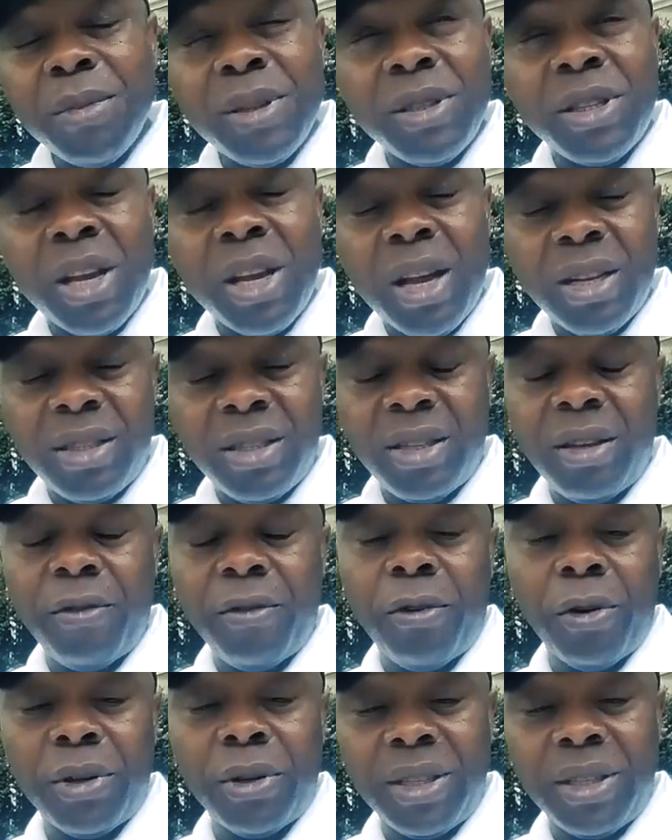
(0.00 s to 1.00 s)
jersey
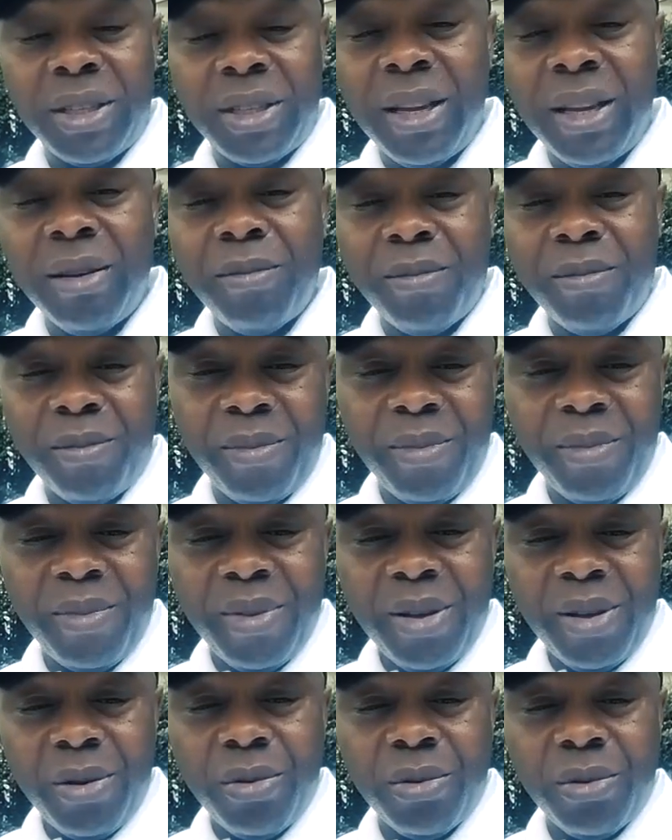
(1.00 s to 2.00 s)
from the team,
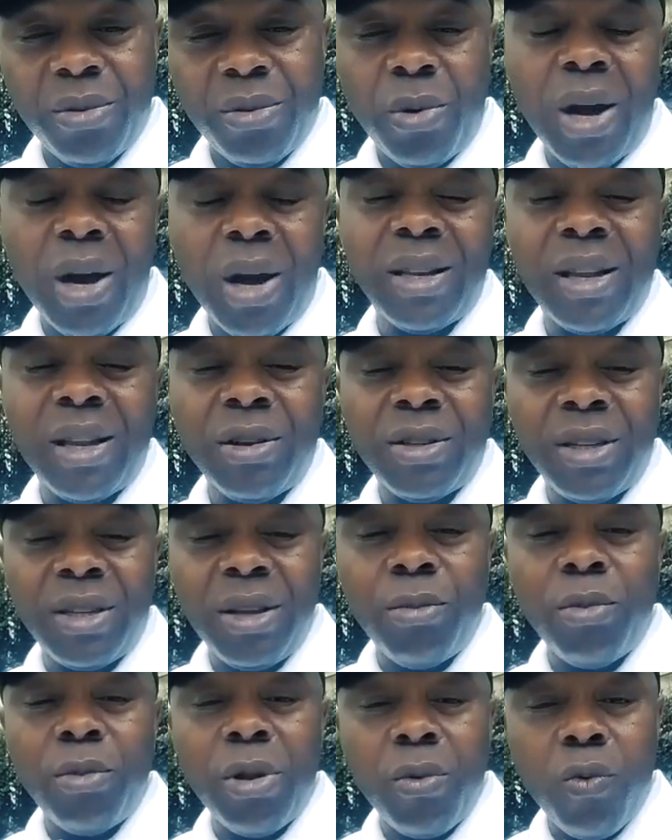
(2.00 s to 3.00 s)
what the
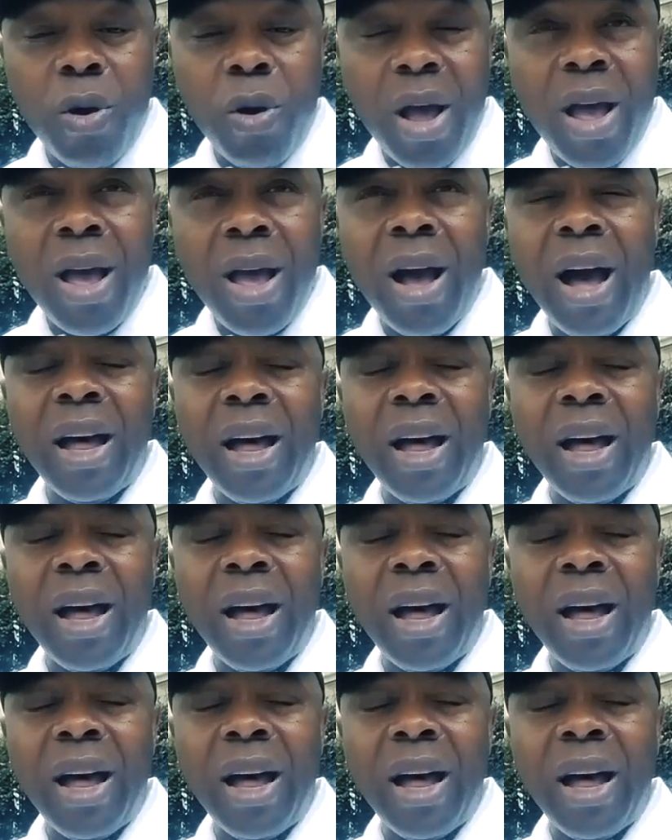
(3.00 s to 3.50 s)
team will wear,